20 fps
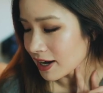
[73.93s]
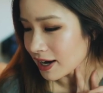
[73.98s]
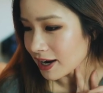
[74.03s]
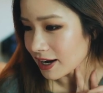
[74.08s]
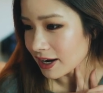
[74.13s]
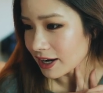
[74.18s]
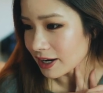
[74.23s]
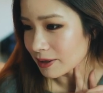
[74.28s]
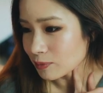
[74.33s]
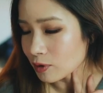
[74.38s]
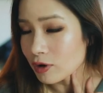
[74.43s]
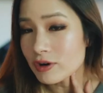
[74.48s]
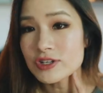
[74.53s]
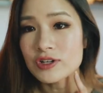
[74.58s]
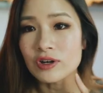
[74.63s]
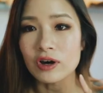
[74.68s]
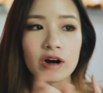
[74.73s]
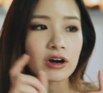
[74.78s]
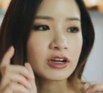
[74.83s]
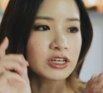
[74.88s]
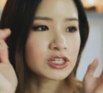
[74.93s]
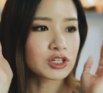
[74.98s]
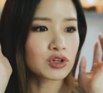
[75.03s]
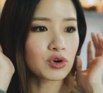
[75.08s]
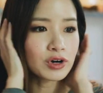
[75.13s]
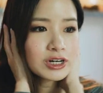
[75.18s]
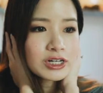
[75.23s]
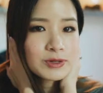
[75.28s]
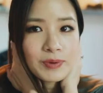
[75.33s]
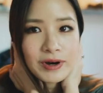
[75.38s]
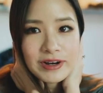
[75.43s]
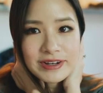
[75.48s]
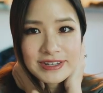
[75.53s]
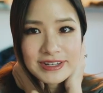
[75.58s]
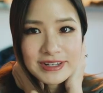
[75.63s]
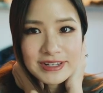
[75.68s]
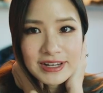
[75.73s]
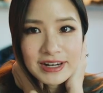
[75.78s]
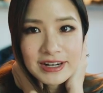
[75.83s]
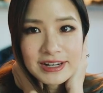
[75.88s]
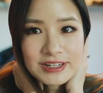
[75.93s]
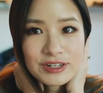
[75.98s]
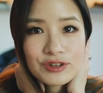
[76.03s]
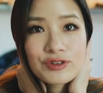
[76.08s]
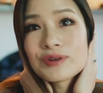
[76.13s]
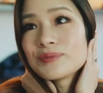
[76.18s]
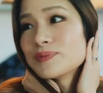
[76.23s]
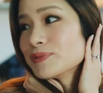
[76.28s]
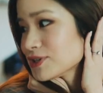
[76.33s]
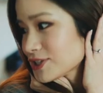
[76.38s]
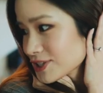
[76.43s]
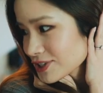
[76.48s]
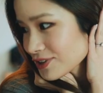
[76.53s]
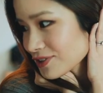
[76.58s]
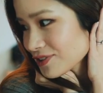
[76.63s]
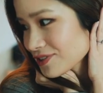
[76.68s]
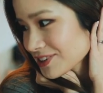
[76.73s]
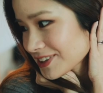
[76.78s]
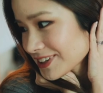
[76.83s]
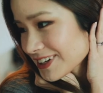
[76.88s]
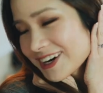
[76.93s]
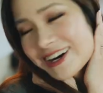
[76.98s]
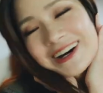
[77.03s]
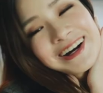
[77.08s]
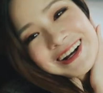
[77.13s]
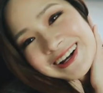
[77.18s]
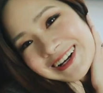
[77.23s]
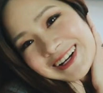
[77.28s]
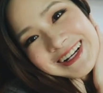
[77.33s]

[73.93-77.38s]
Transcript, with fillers: Um, also, oh, storage boxes. I need to do a Muji order.